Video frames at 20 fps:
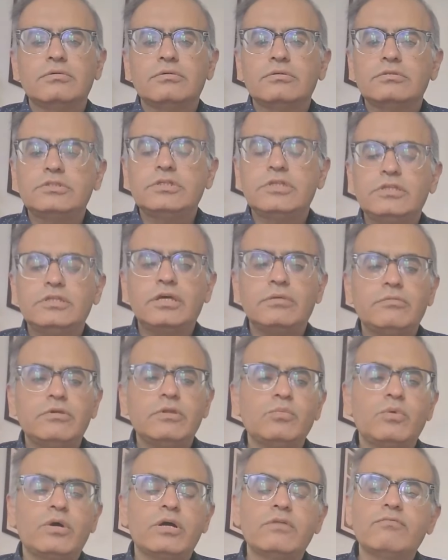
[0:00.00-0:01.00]
see them in
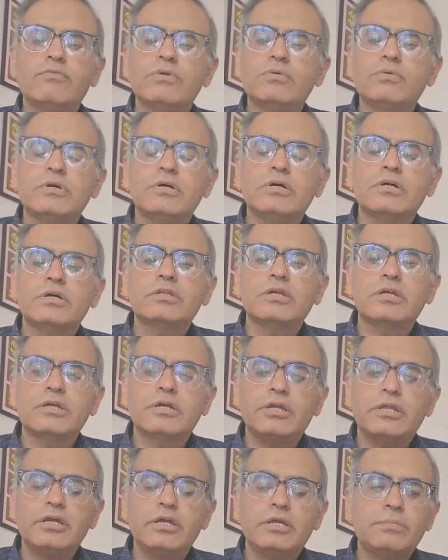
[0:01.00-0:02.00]
one viewer, then
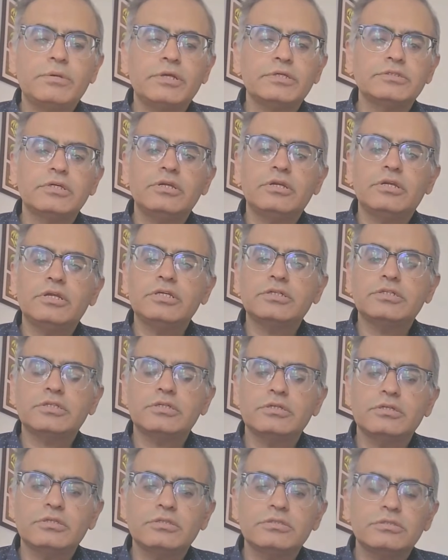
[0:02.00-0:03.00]
create
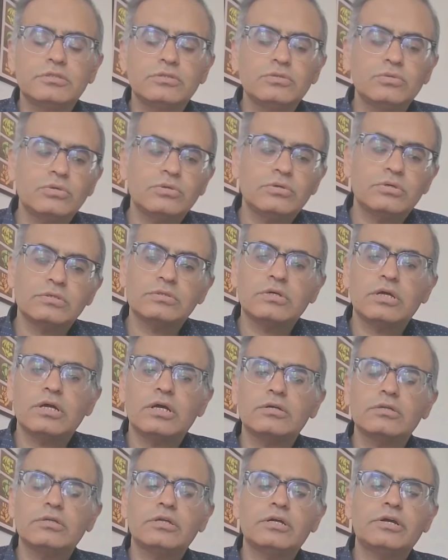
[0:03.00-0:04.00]
presentations,
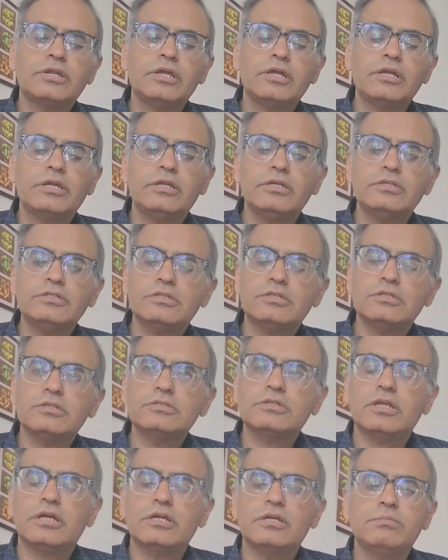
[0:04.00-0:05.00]
create digital
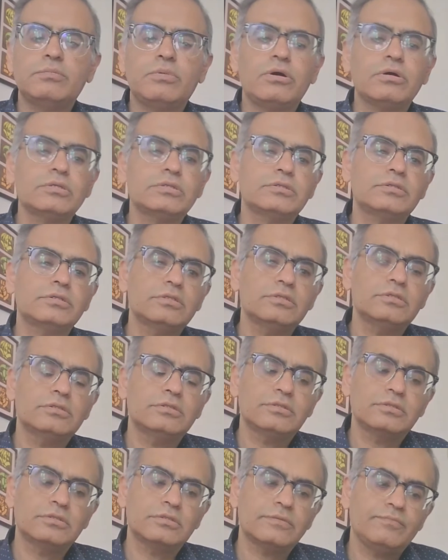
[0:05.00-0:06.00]
slide
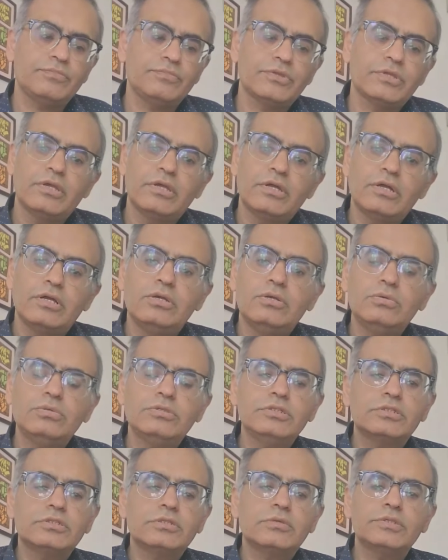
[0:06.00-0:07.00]
boxes, do
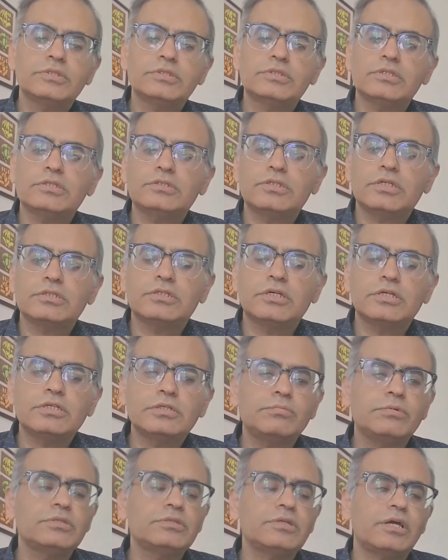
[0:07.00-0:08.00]
these quizzes,
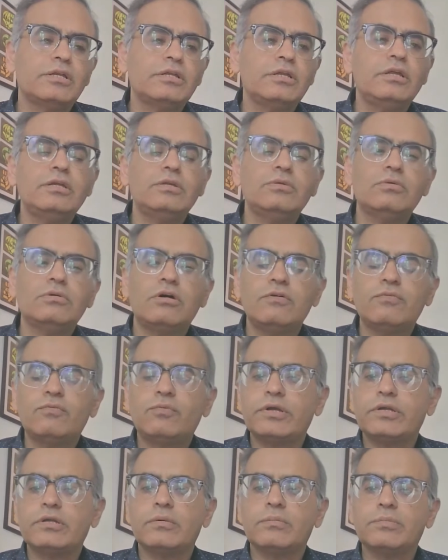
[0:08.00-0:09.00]
assessments, and it took off
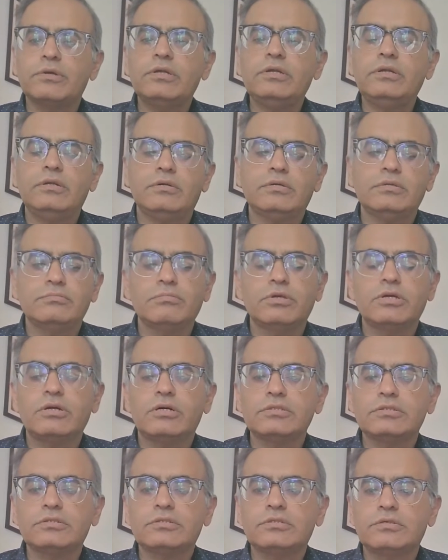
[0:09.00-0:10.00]
quite a bit
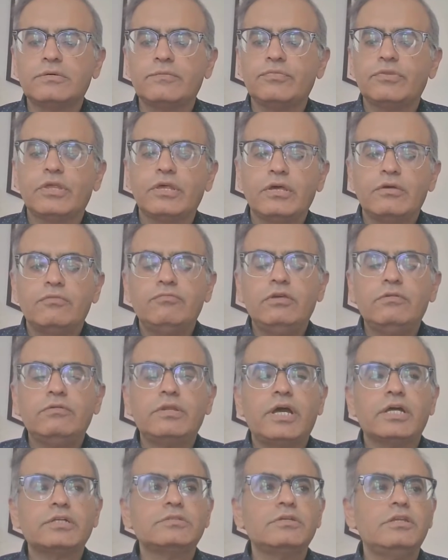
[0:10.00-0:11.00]
because we
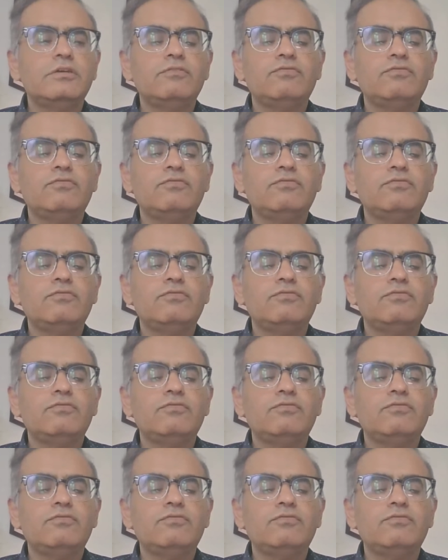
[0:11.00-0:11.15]
were actually